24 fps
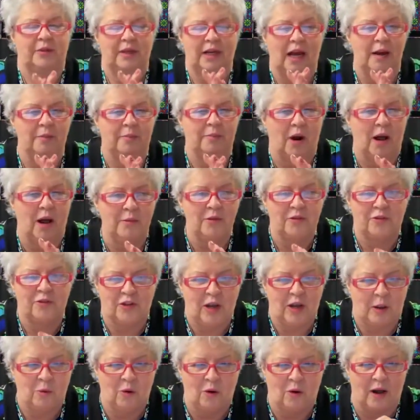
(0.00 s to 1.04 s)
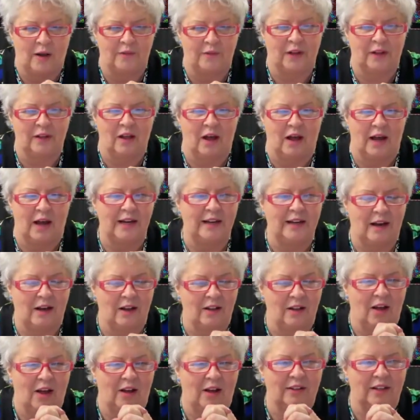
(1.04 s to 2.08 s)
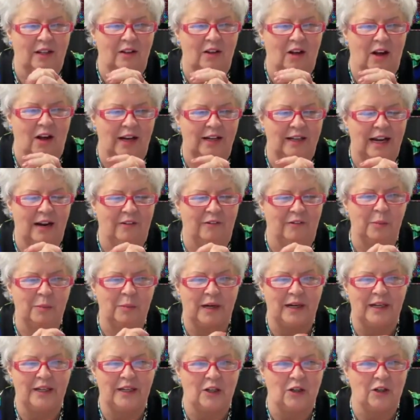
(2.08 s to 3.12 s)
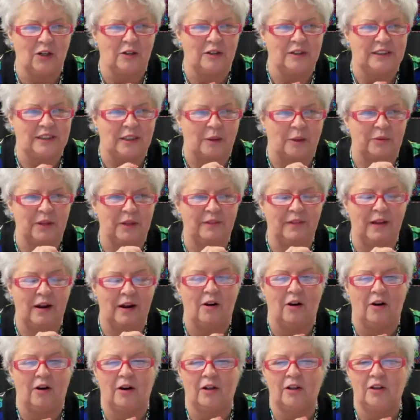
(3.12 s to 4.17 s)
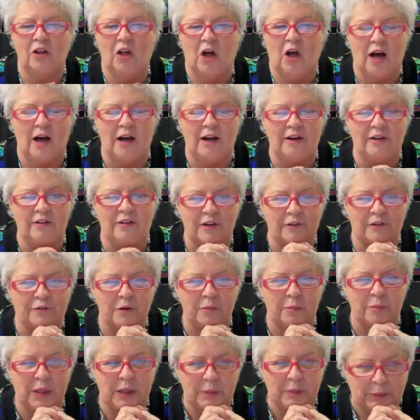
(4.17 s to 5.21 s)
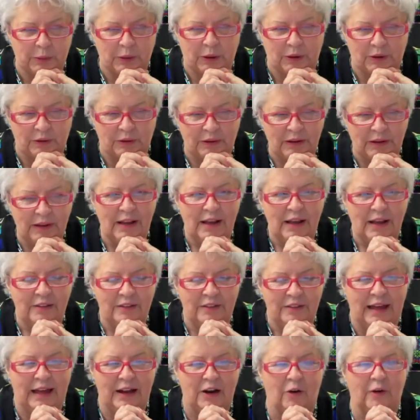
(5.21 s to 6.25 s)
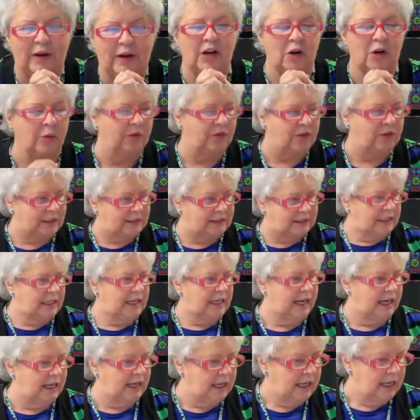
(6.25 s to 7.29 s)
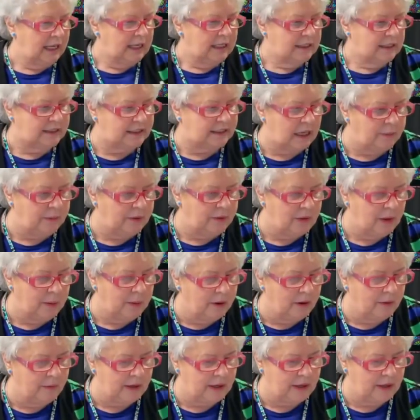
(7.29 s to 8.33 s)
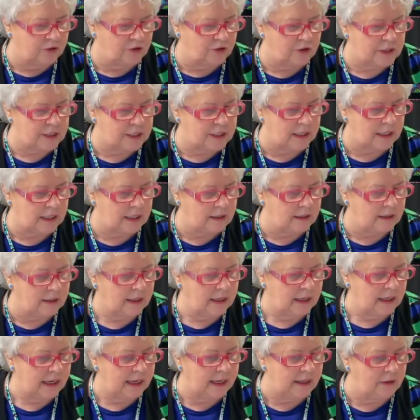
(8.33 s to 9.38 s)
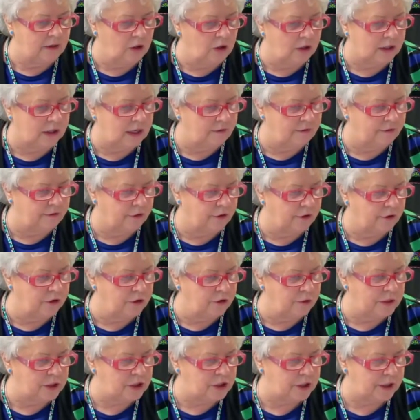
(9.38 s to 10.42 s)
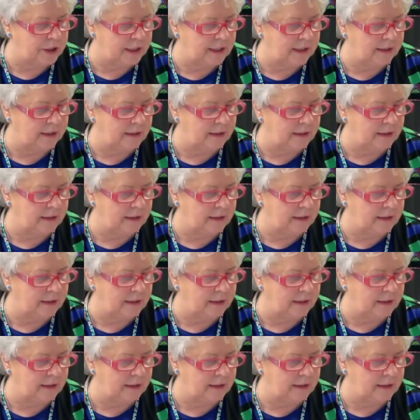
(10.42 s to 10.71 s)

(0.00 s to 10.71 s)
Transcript: I promise somewhere on the line, along the line, everybody will learn something. There are a lot of different people that are here with us today. Some of them are interested in looking for a new machine.